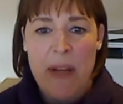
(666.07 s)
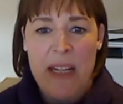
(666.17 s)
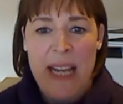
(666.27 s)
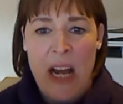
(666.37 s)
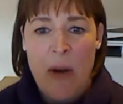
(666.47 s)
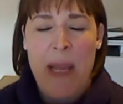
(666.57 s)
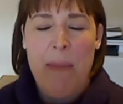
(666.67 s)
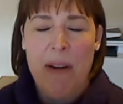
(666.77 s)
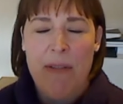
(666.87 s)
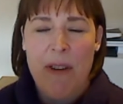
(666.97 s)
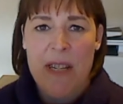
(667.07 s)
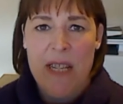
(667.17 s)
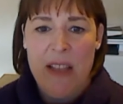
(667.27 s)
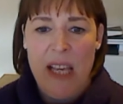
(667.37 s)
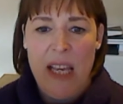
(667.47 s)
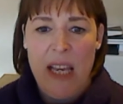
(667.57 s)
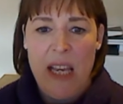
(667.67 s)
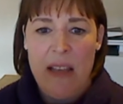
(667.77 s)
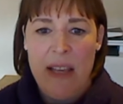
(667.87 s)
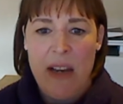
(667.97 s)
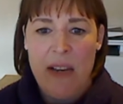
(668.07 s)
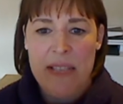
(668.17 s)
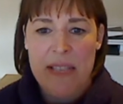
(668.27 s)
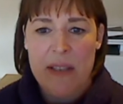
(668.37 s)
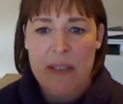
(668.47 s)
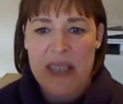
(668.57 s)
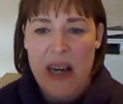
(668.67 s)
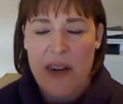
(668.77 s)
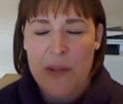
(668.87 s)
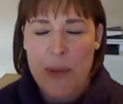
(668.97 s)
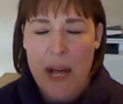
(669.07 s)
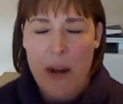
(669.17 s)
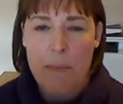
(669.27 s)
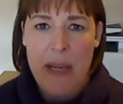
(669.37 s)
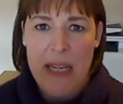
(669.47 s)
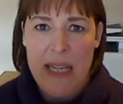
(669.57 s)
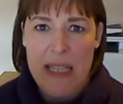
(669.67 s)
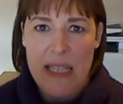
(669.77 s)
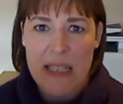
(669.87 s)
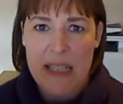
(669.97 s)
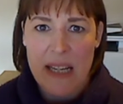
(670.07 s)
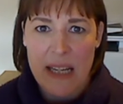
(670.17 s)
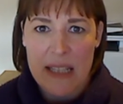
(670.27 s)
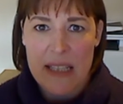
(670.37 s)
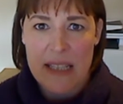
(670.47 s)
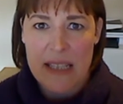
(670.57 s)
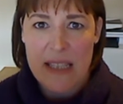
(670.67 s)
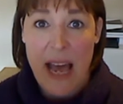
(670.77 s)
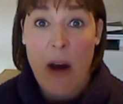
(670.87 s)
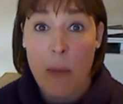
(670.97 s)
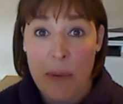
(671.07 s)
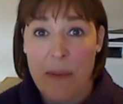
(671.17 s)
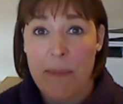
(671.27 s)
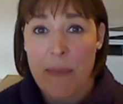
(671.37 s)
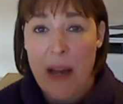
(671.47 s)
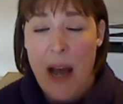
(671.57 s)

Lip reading: And now people are finding the answers themselves without me needing to help them.